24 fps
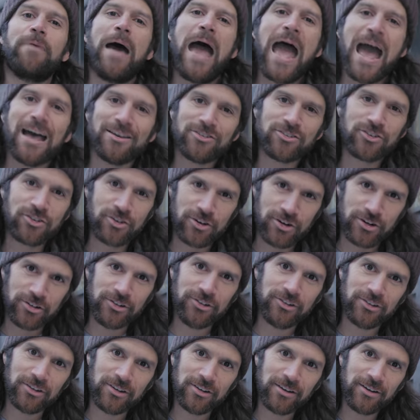
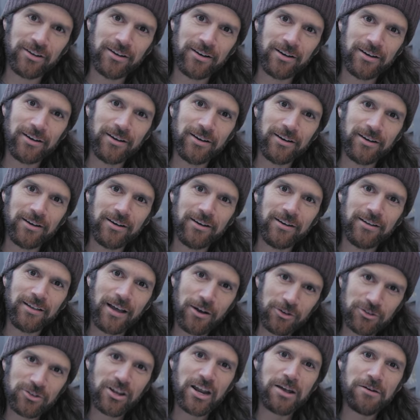Bastards. That
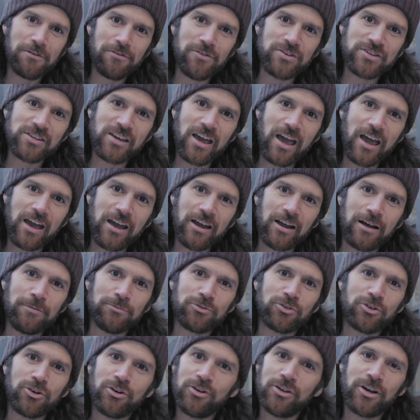was the name of his gang. I'm
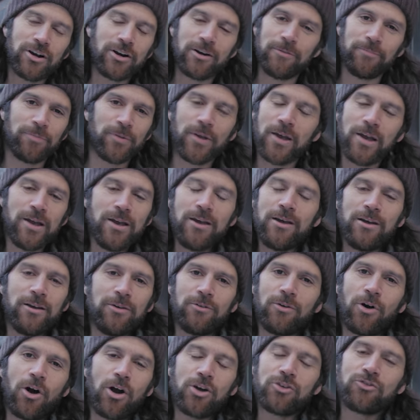sure their
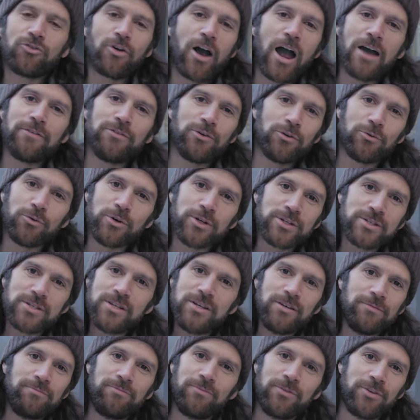arch rival was
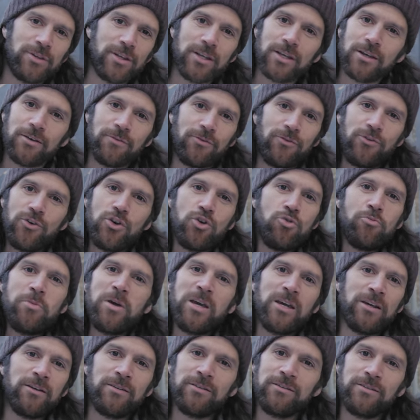the
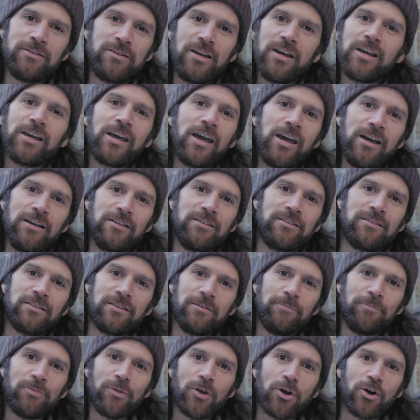fuming dickheads
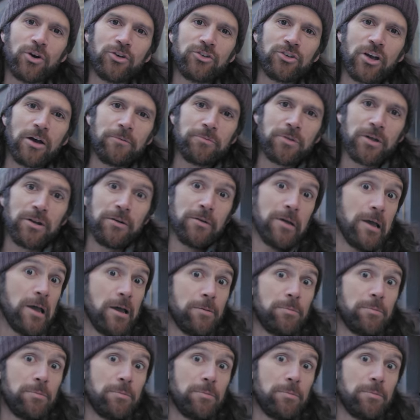or something.